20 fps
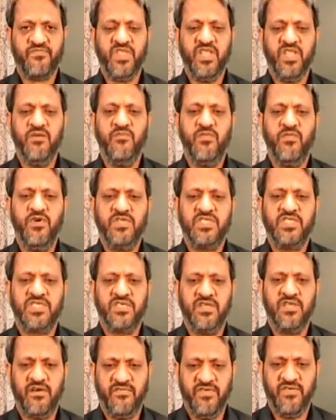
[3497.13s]
Most
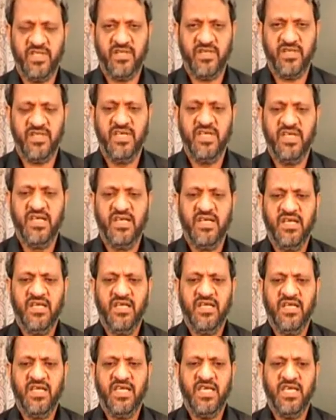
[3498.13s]
often,
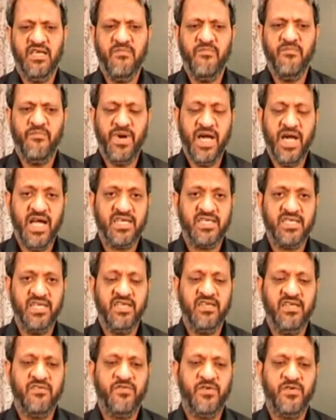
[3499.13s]
impact in
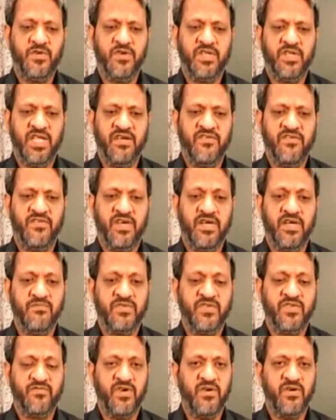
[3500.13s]
a photograph comes
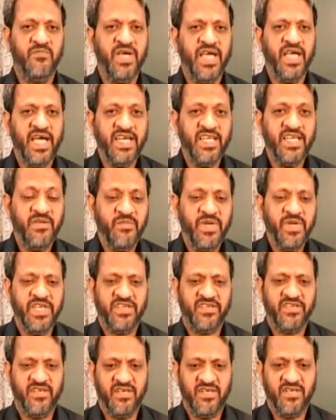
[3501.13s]
from
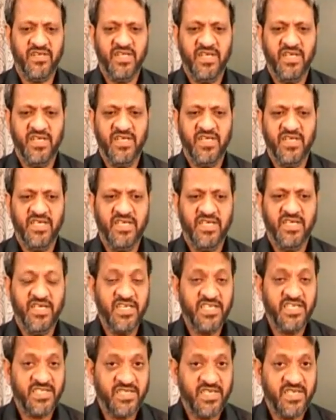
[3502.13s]
animation. A
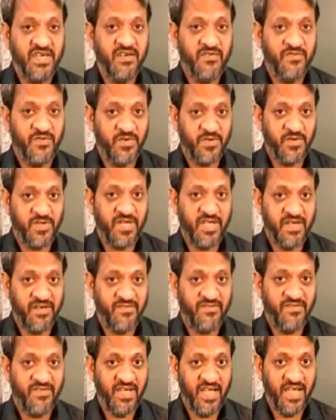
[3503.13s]
still photograph
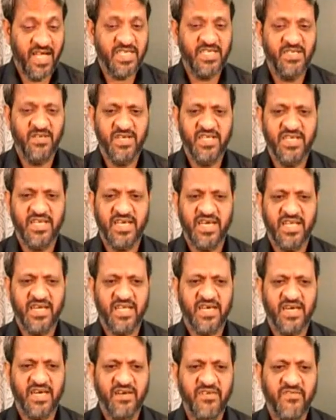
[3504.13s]
actually can
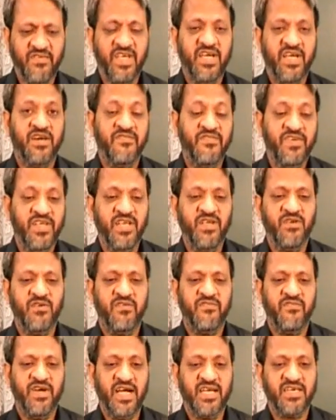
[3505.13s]
convey a feeling
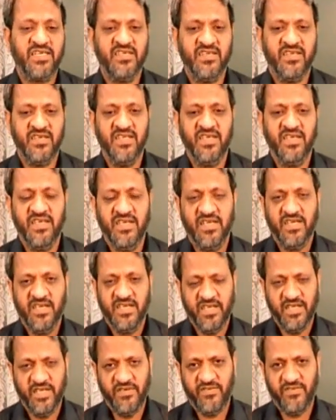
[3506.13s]
of action
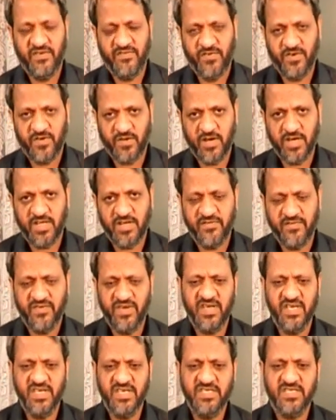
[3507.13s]
if a photographer
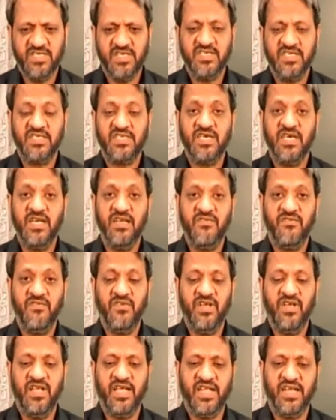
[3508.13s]
is
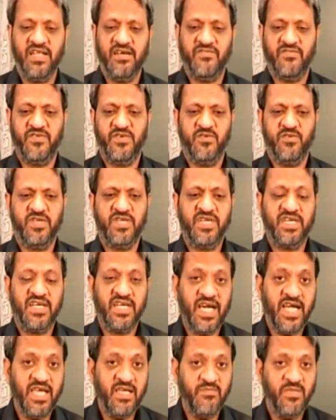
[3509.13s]
skillful enough to
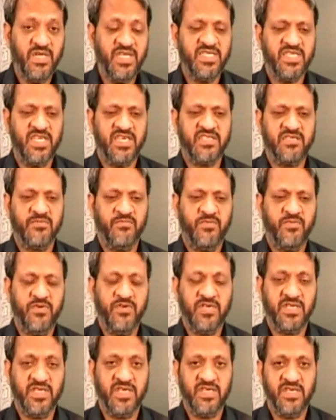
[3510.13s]
time his
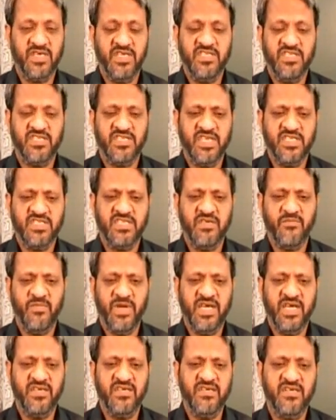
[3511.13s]
exposure in such a
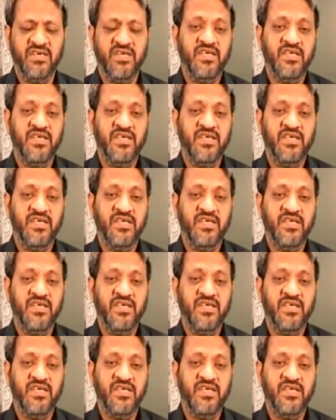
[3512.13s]
manner